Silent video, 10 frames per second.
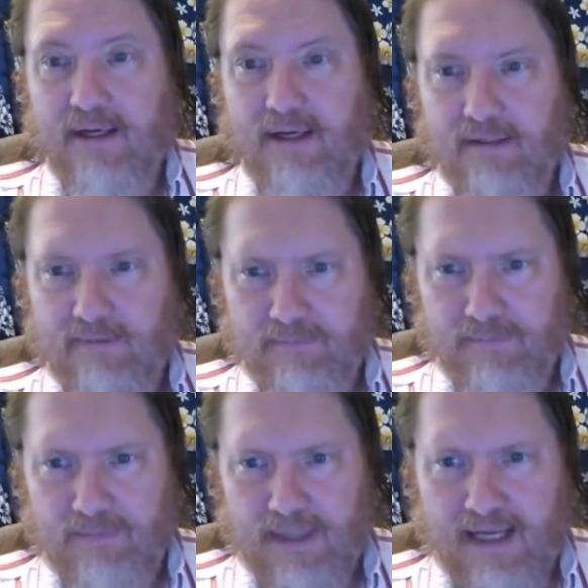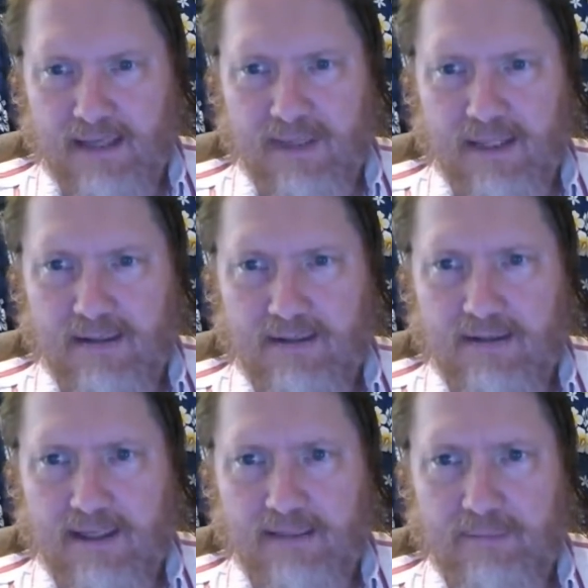um, that can be
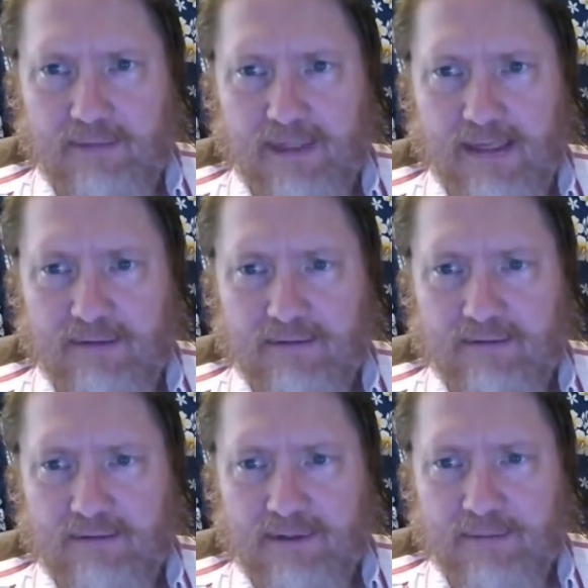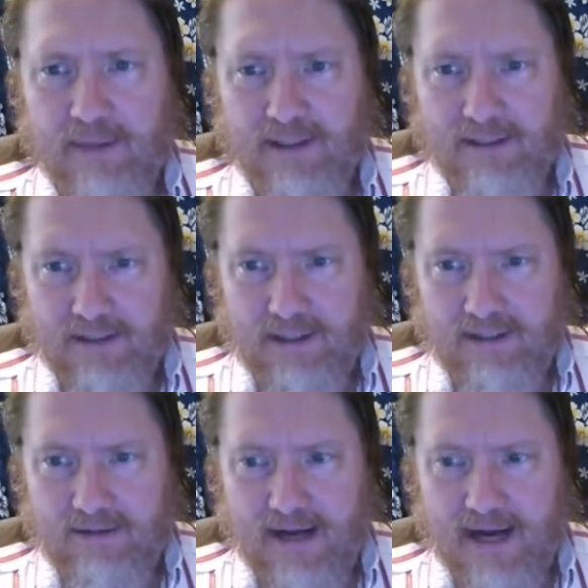cleared up without too much
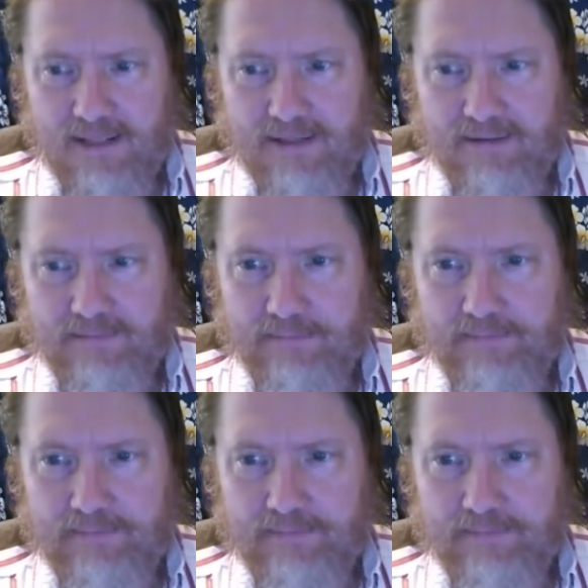interaction.